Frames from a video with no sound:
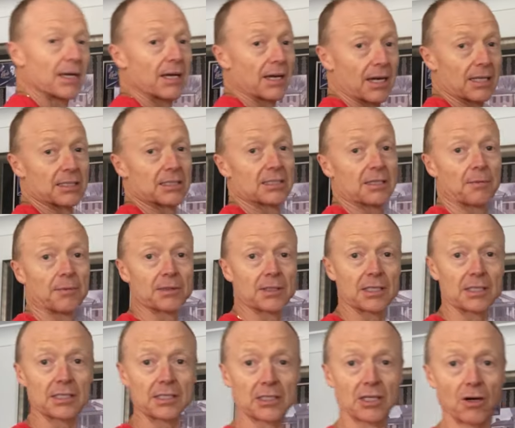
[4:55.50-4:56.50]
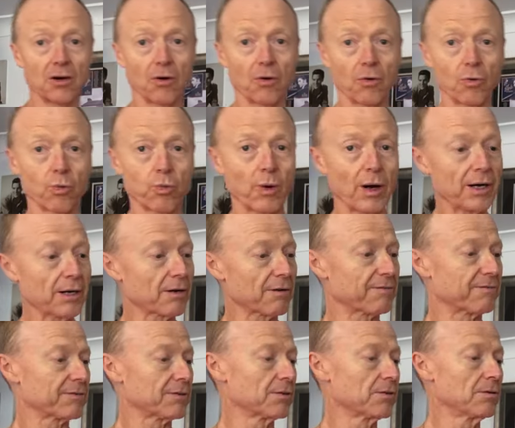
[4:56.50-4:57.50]
at some of these
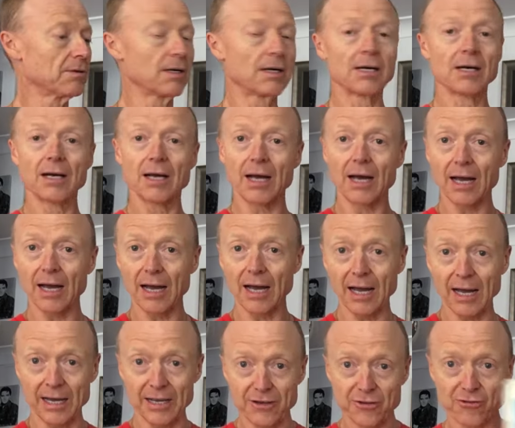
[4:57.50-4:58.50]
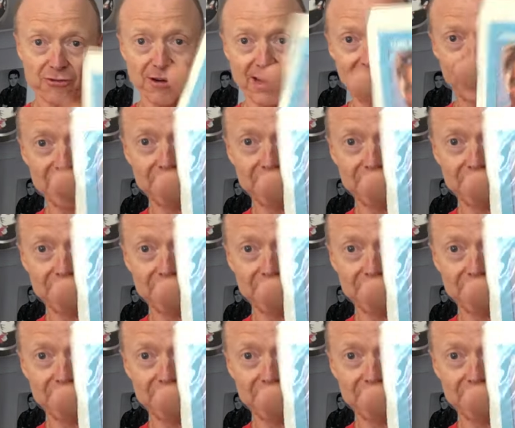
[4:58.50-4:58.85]
wonderful 8-tracks.